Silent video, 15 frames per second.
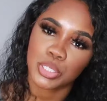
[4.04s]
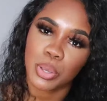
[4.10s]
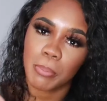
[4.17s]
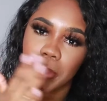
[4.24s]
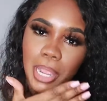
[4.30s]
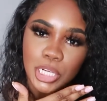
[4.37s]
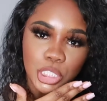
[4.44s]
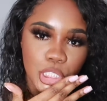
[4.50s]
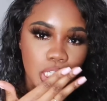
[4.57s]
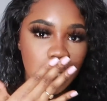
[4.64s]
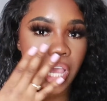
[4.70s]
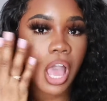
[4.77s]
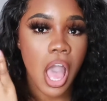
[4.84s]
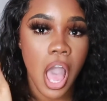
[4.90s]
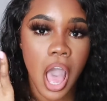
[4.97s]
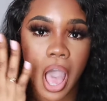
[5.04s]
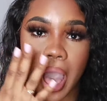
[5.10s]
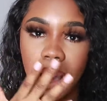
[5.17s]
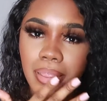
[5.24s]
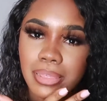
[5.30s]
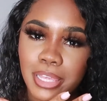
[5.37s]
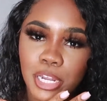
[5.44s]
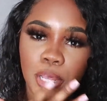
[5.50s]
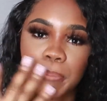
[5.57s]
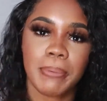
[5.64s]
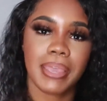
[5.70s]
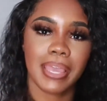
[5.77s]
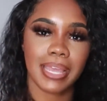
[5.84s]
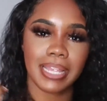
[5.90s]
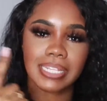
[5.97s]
so I'm actually a little bit